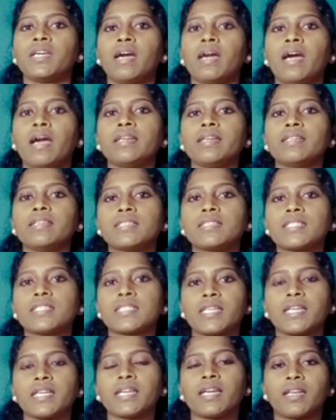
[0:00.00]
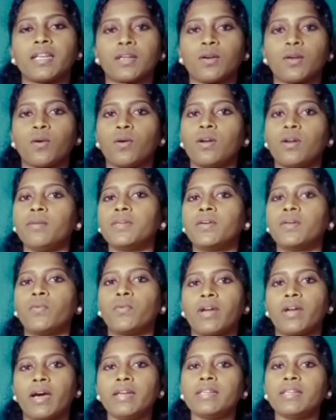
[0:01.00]
and in the second column
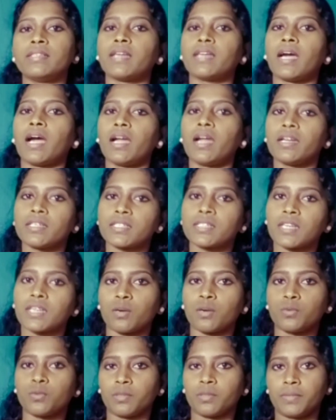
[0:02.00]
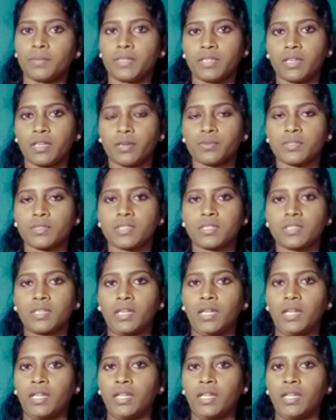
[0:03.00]
write the uncountable nouns,